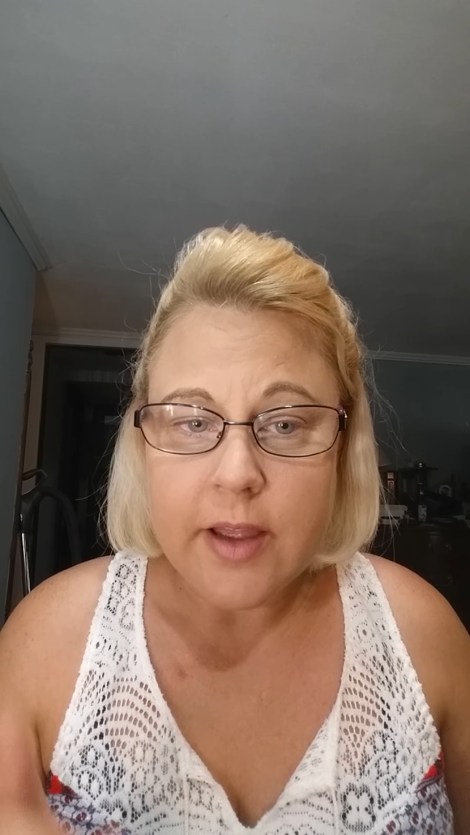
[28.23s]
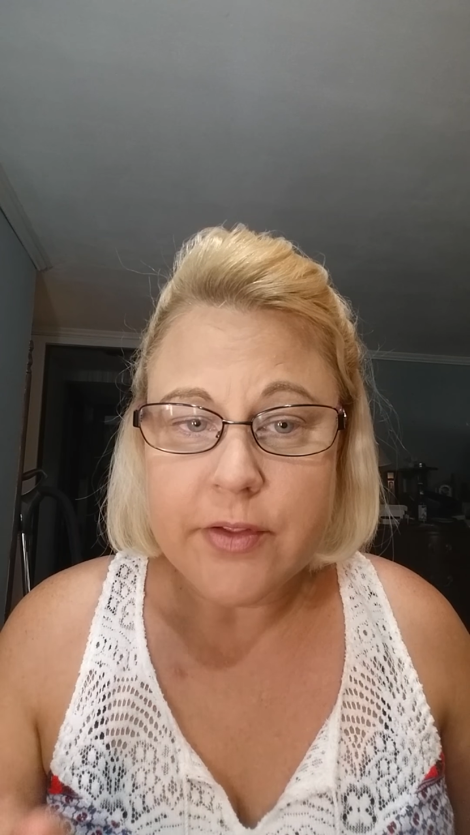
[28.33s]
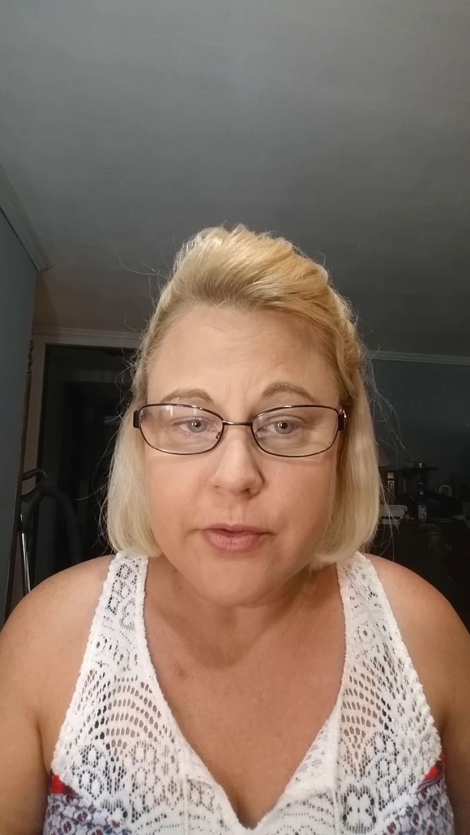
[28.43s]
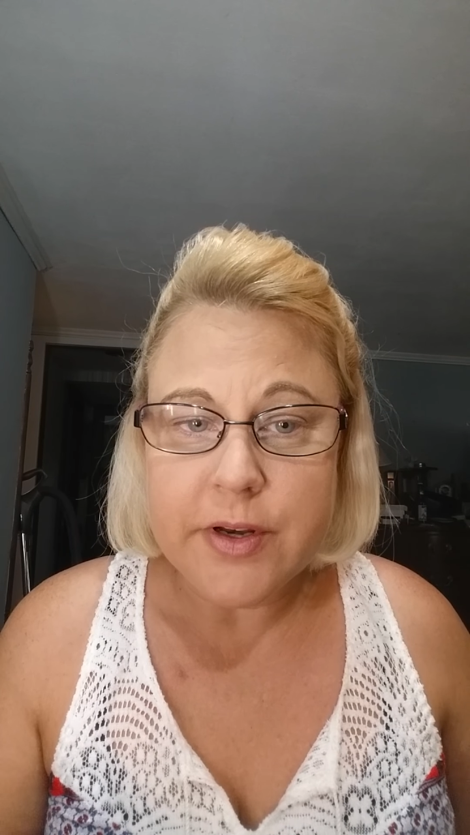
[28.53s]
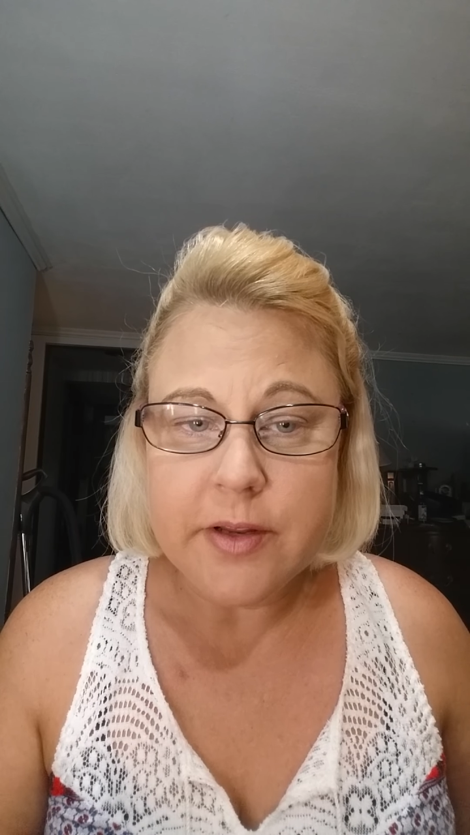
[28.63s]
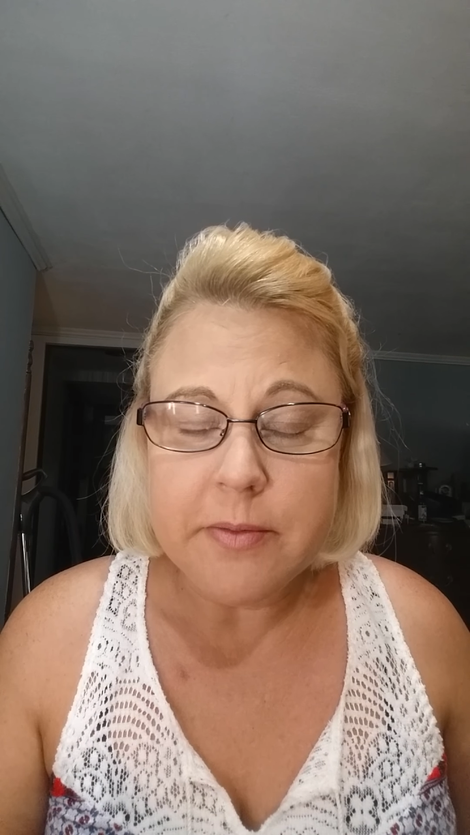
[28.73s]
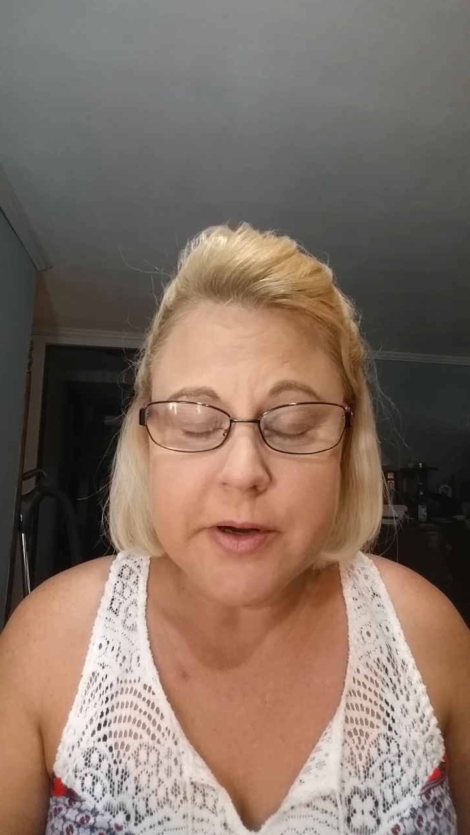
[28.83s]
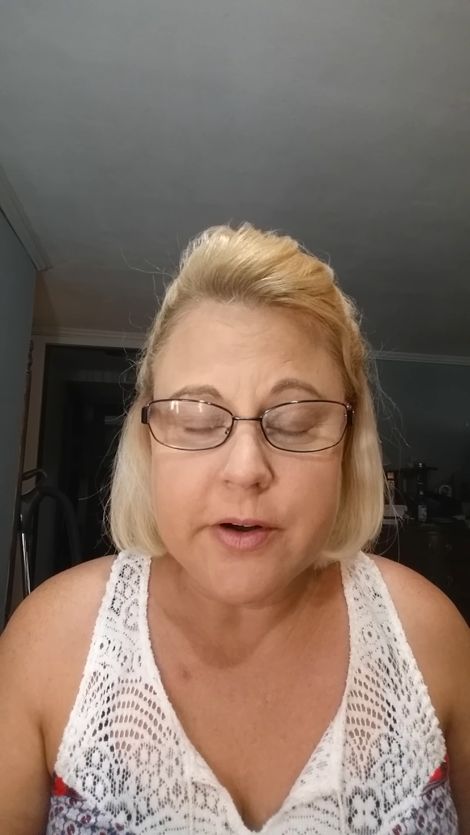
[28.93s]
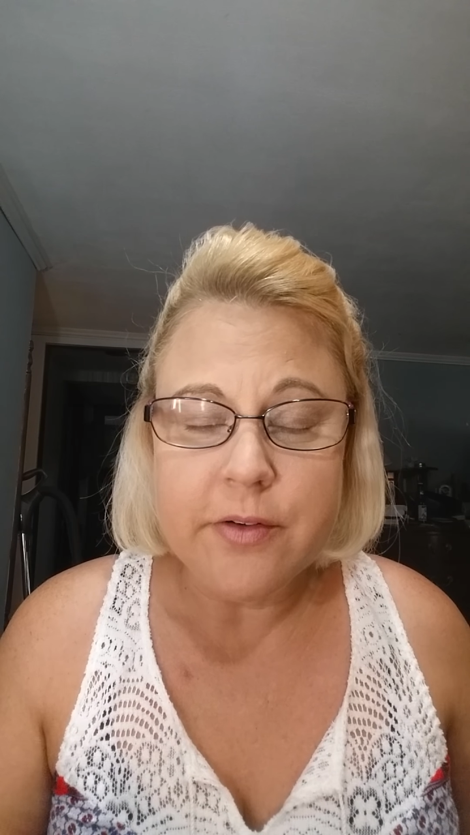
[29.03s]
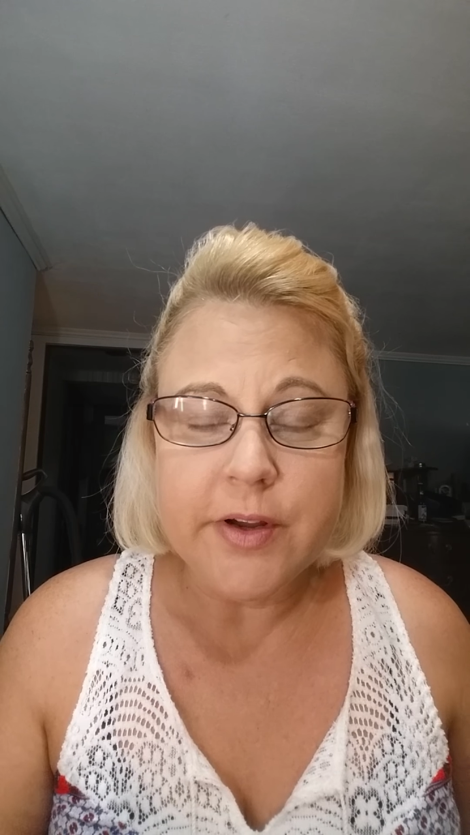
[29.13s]
I have a 3D
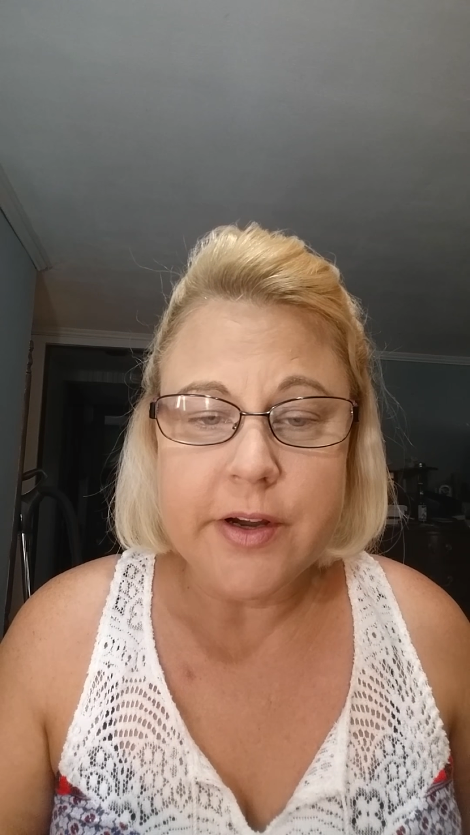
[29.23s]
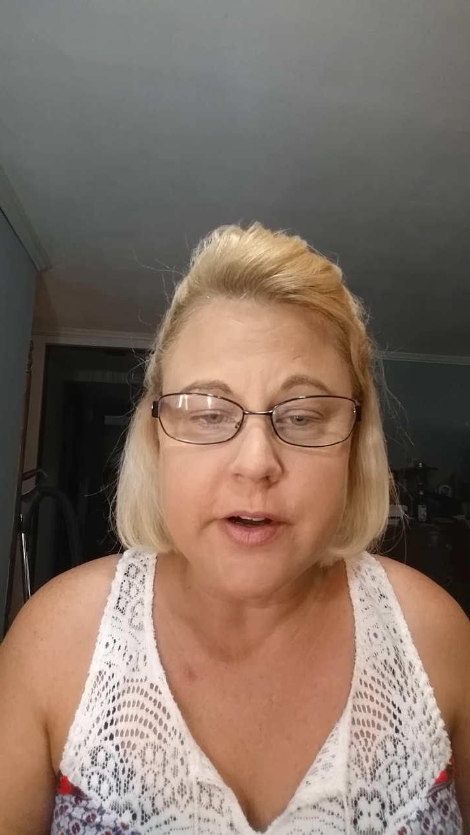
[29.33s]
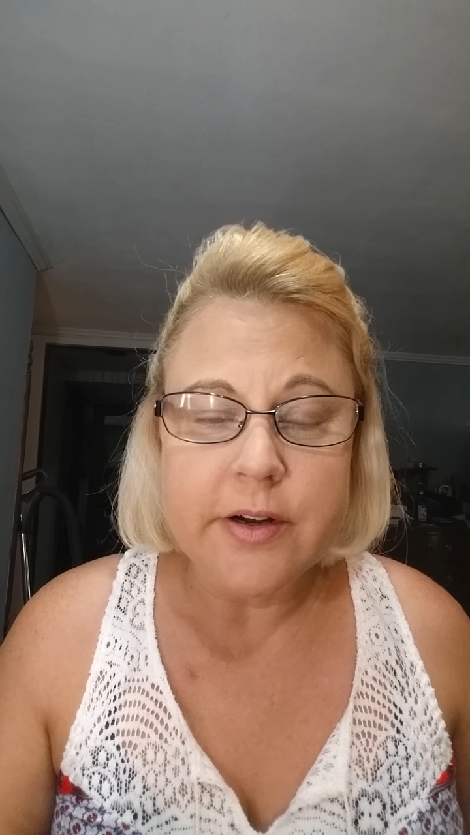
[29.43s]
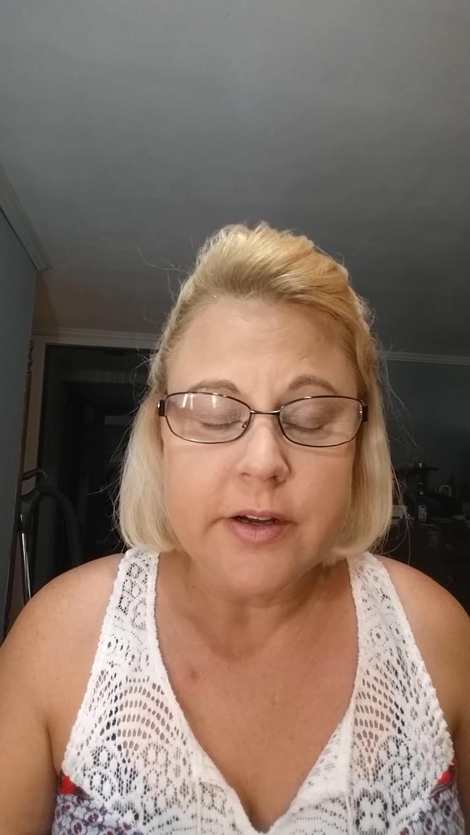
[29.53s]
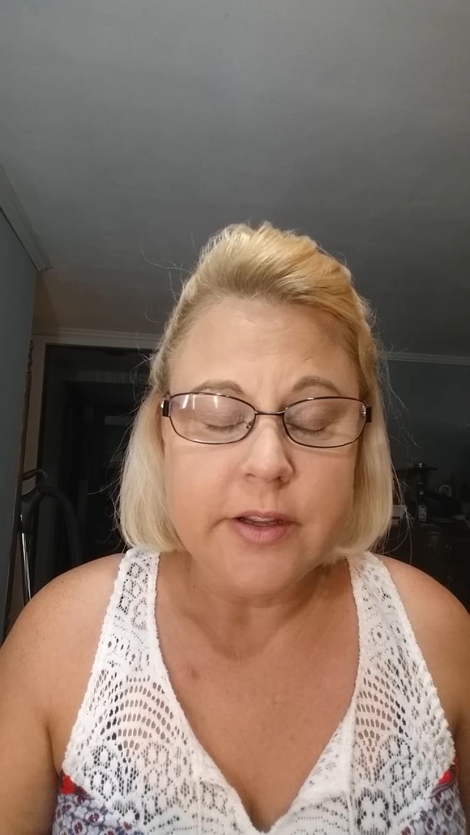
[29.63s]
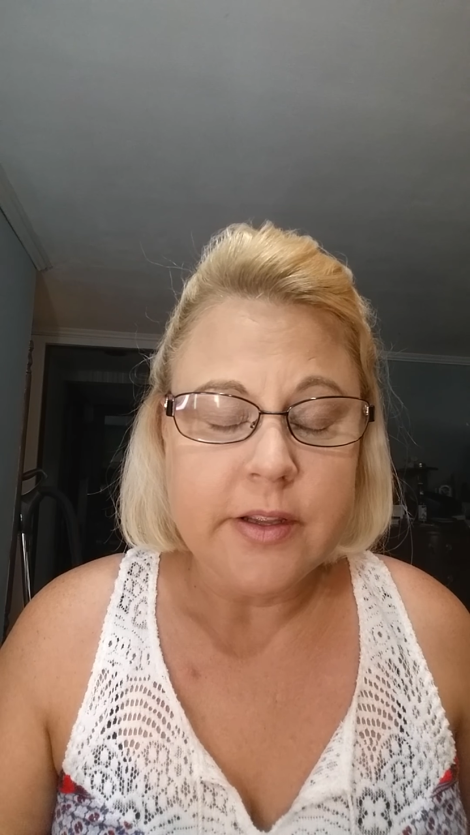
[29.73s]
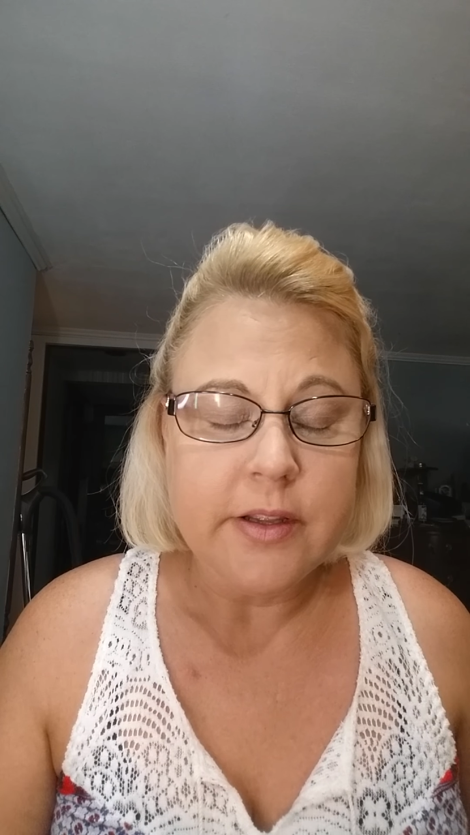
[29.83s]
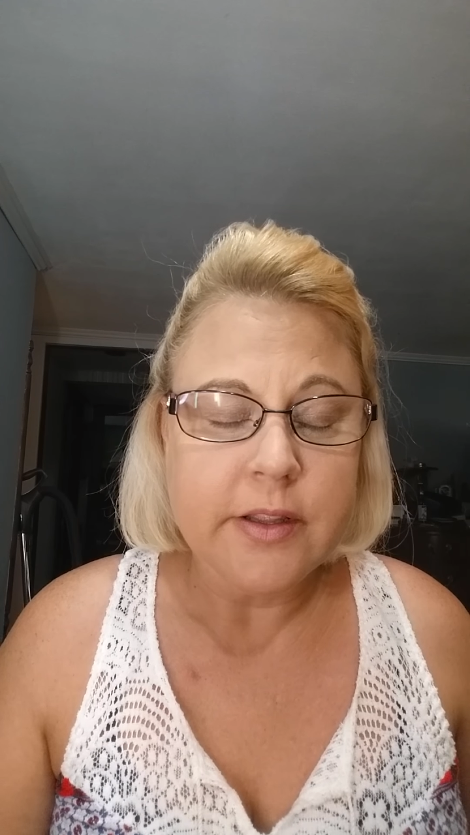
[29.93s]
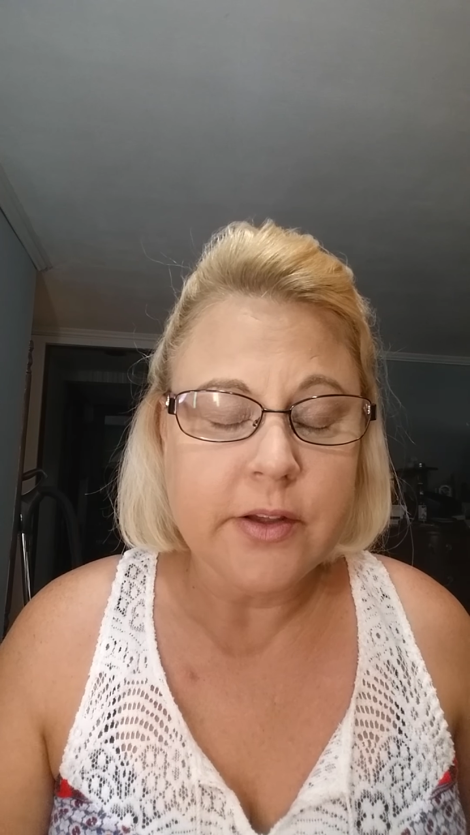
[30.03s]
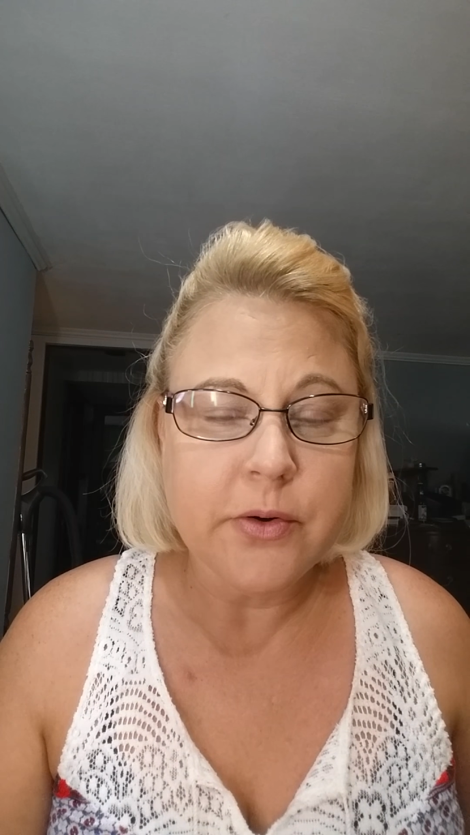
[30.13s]
mirror over here
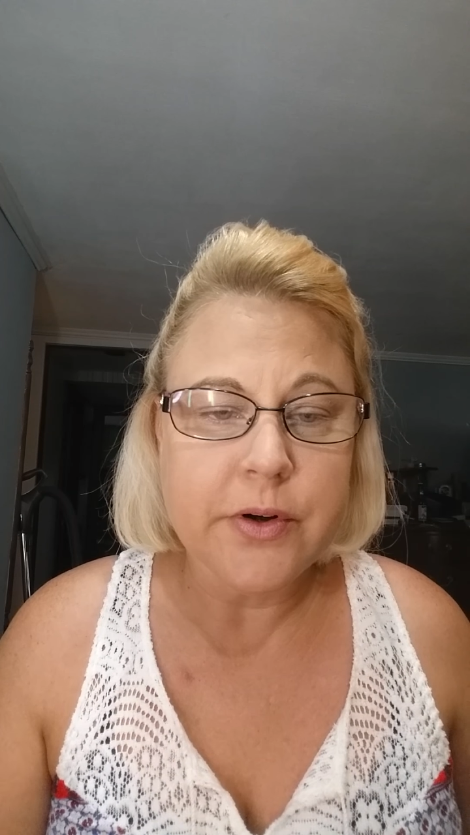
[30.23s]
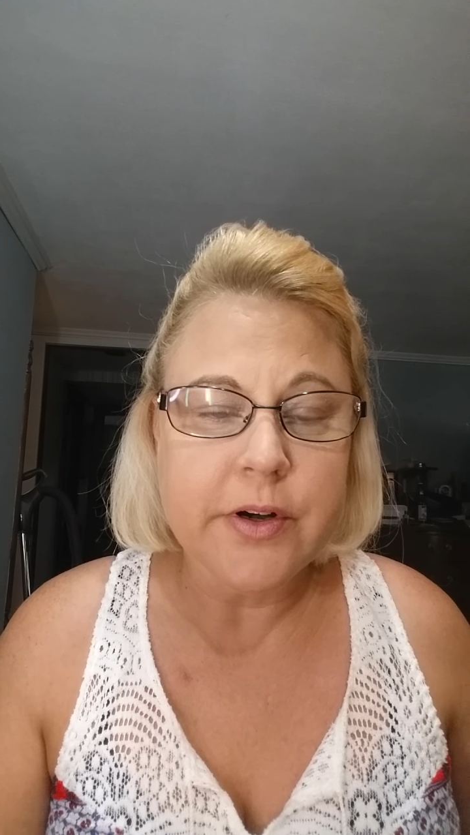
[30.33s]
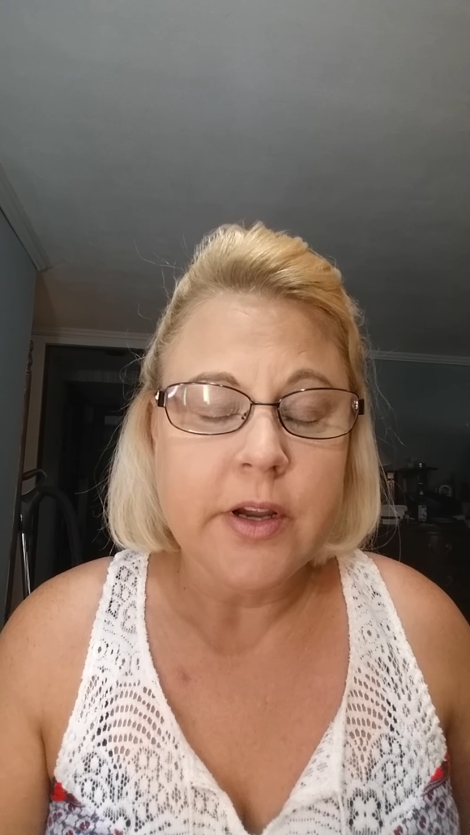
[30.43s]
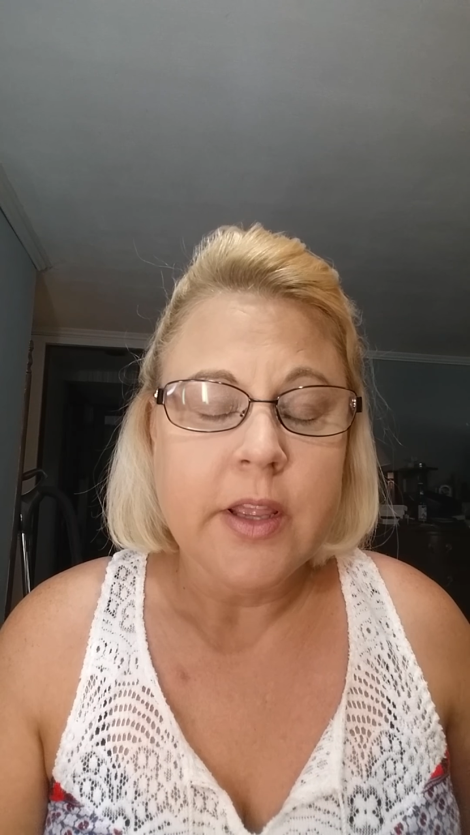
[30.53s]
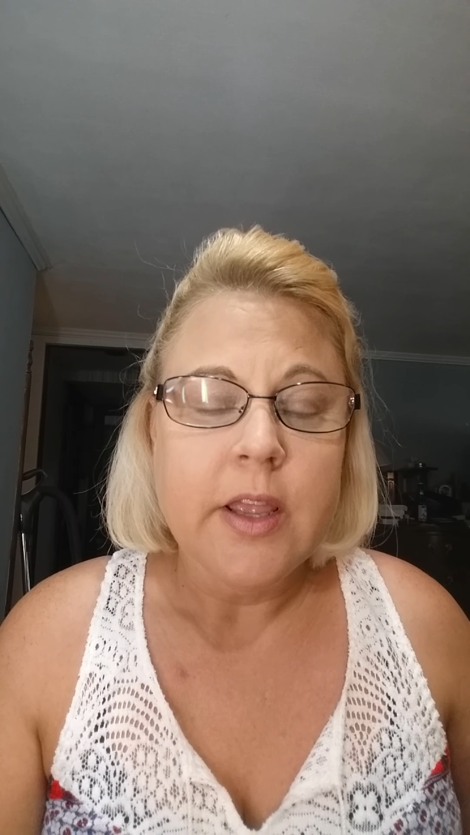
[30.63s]
in the corner.